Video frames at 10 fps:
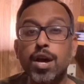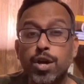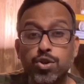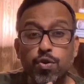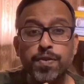
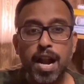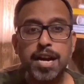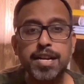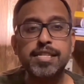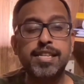you will
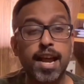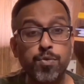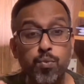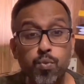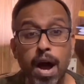
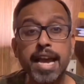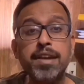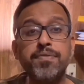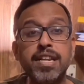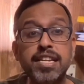understand why
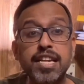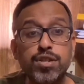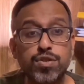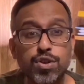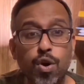we
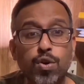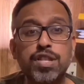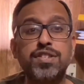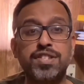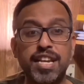need to know
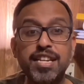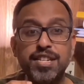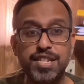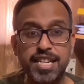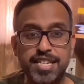this
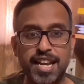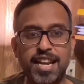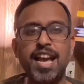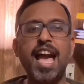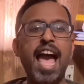in detail.
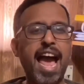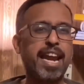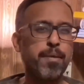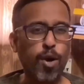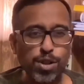And
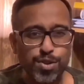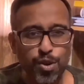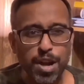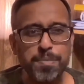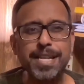I'm also
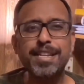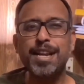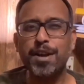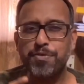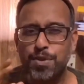going to be
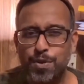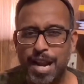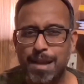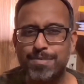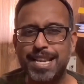telling a few
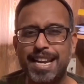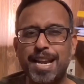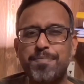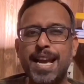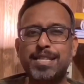names, and
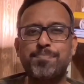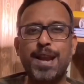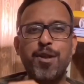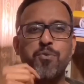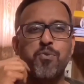let me
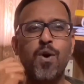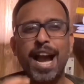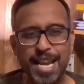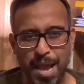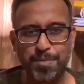explain why
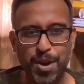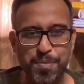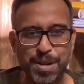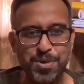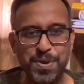I'm going to
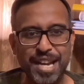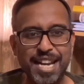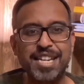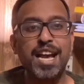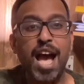be doing
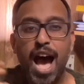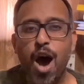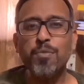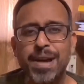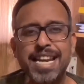it.
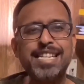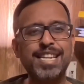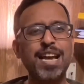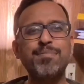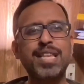How many
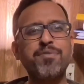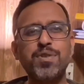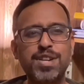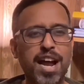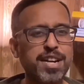times have you
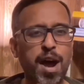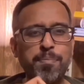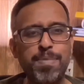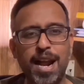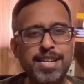done a
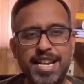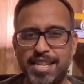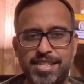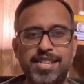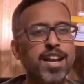blood
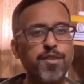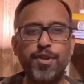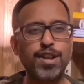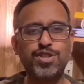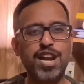test
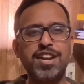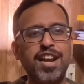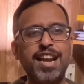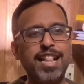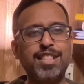for a
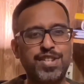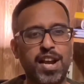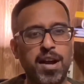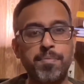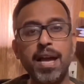general health
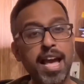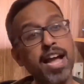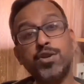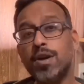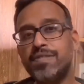checkup
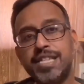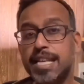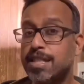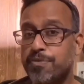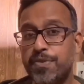and you have
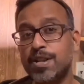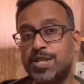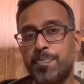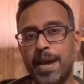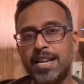seen the
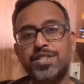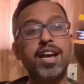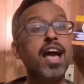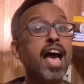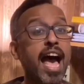first page
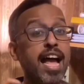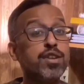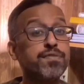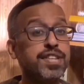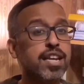and
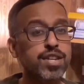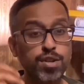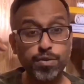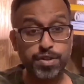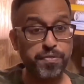you've seen
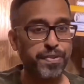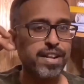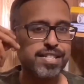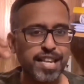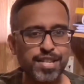
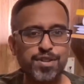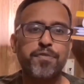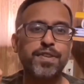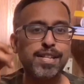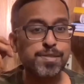neutrophils,
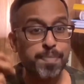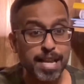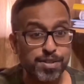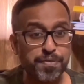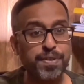eosinophils,
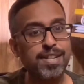basophils,